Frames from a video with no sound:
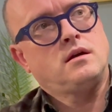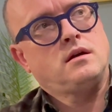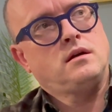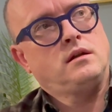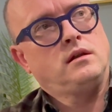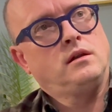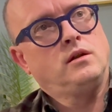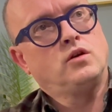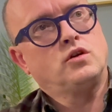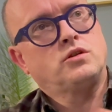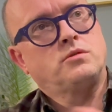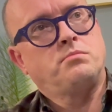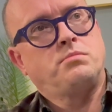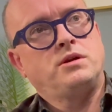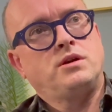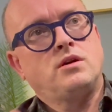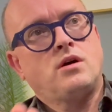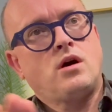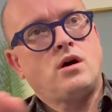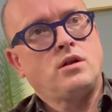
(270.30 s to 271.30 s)
looked
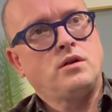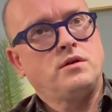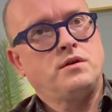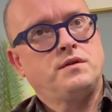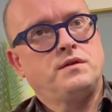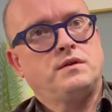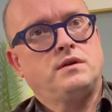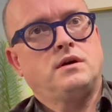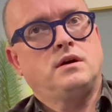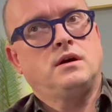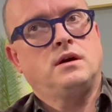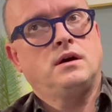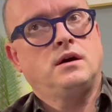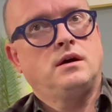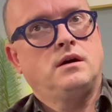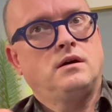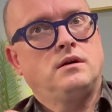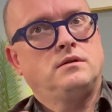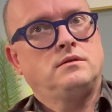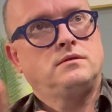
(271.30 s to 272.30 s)
beyond
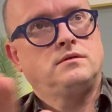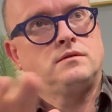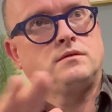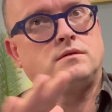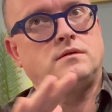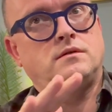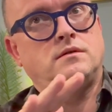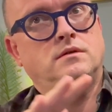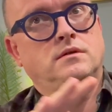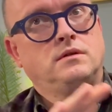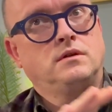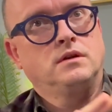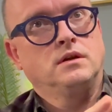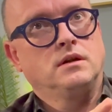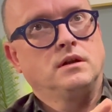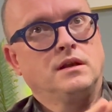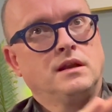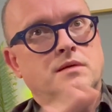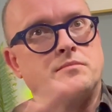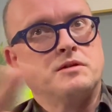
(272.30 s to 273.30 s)
the
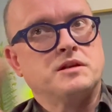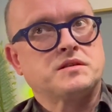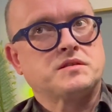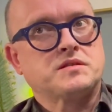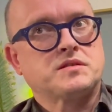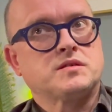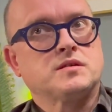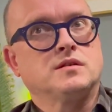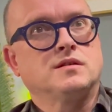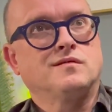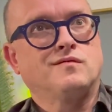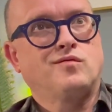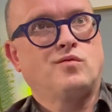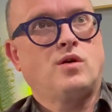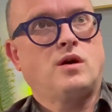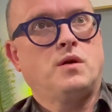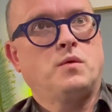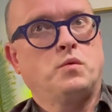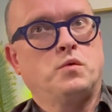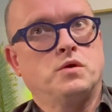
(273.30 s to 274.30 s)
limits of
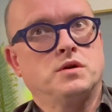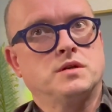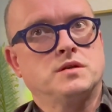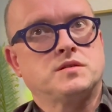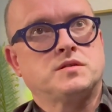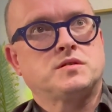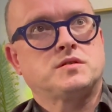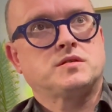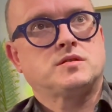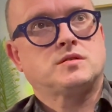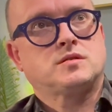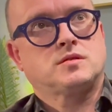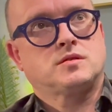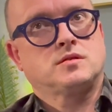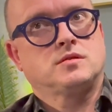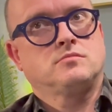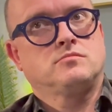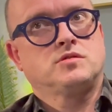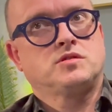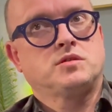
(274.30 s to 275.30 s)
what was
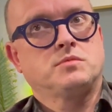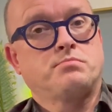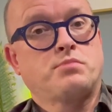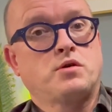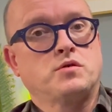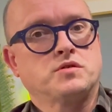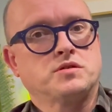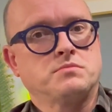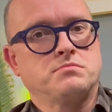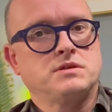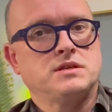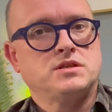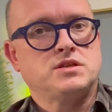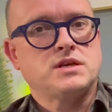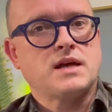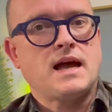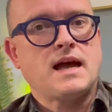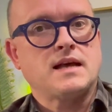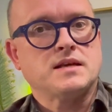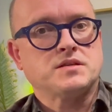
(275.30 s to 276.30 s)
supposed to be
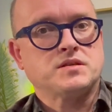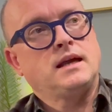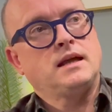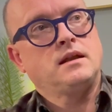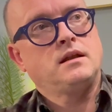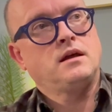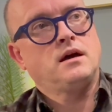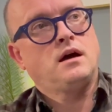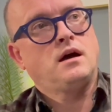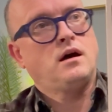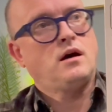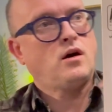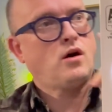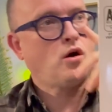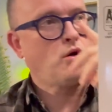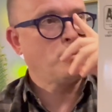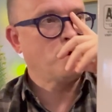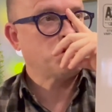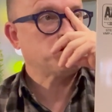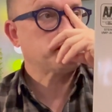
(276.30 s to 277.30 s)
jazz, and
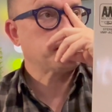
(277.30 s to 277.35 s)
always